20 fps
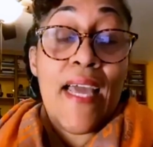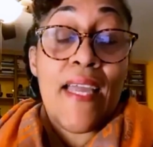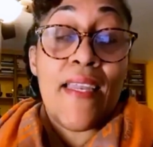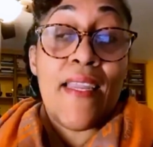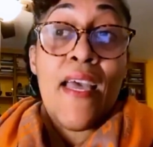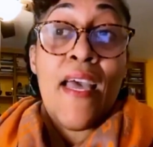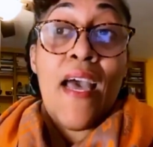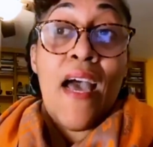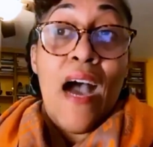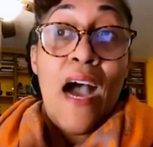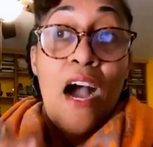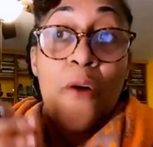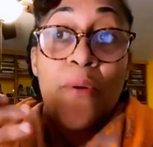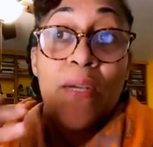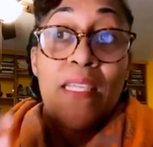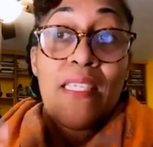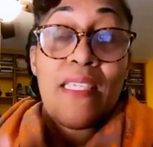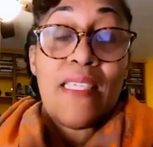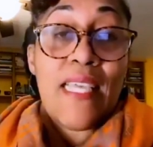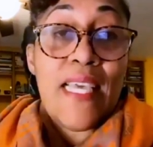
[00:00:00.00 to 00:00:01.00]
And I
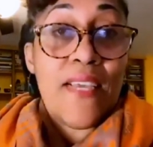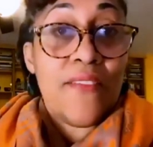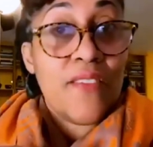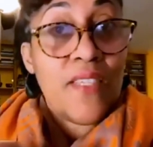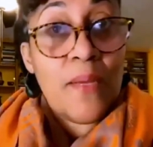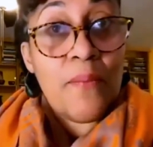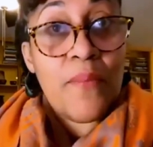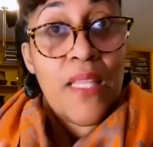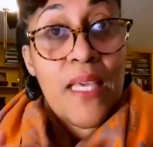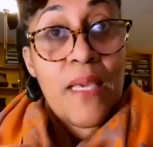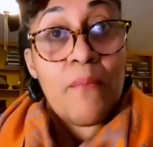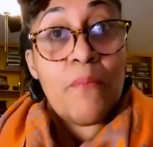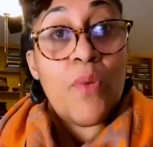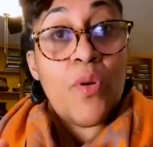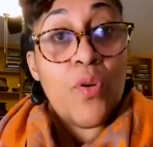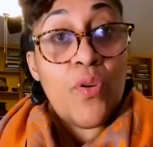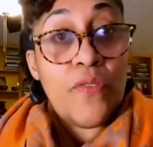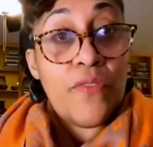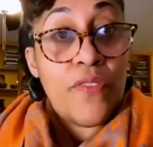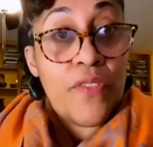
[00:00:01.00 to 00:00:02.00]
always say, if something
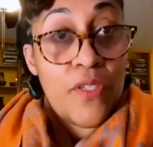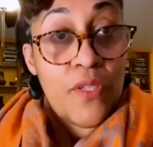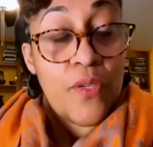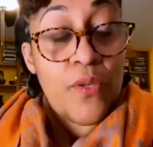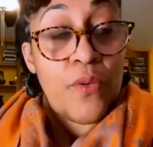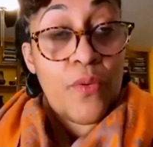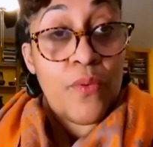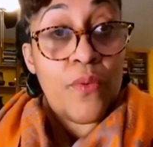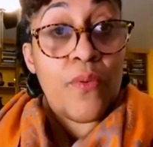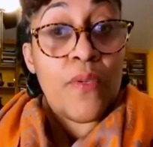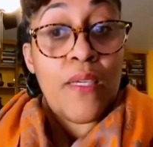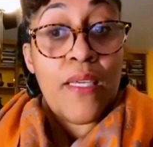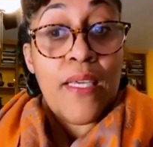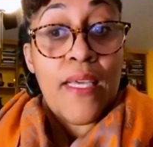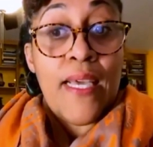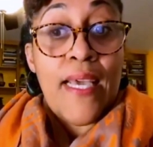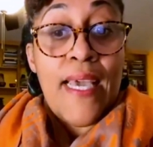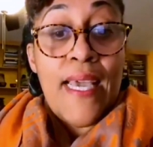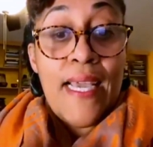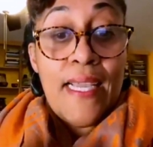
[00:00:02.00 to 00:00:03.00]
moves you,
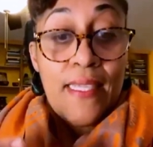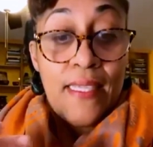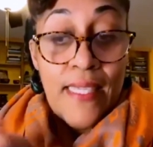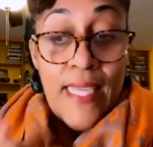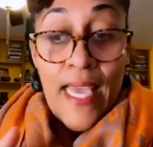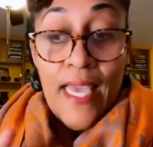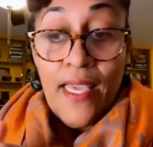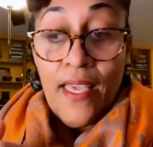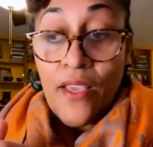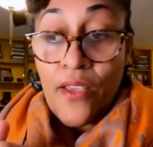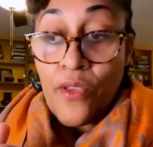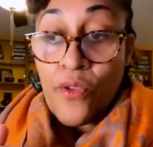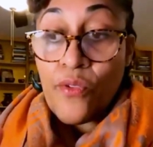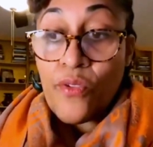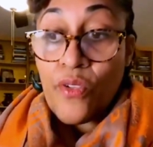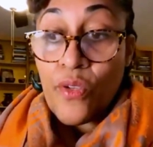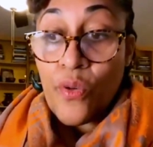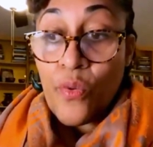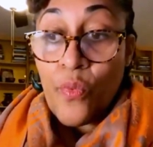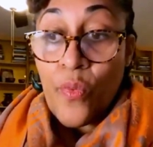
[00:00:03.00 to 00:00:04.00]
it's taking
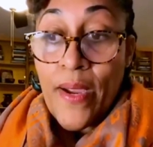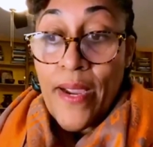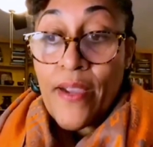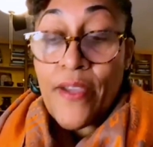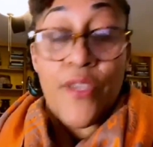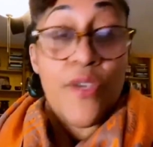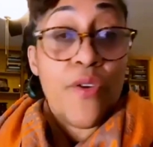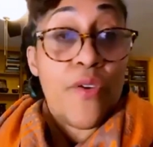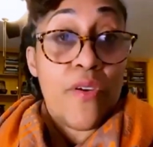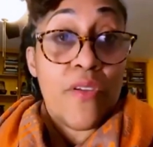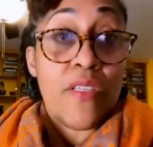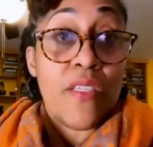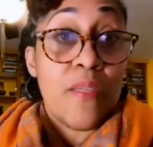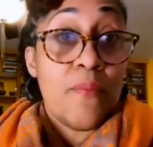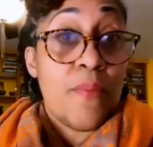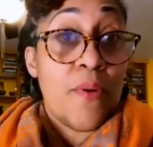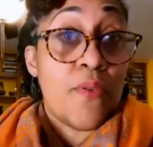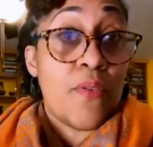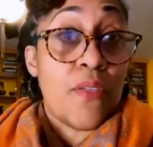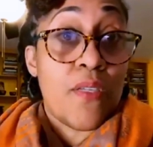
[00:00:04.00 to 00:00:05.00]
you to where you're
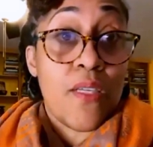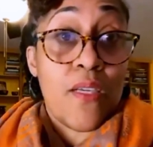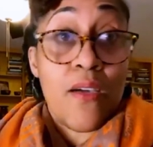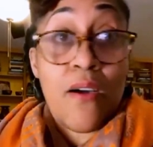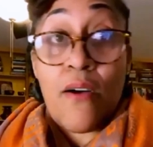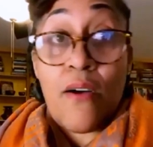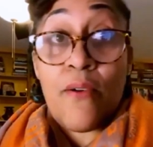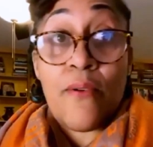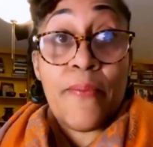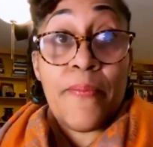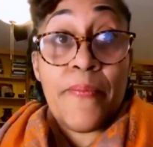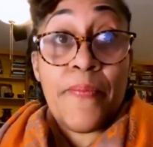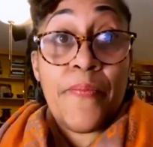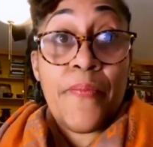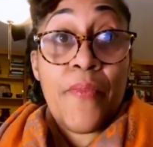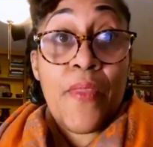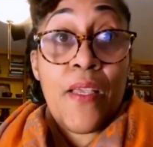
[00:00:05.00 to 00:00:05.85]
supposed to go.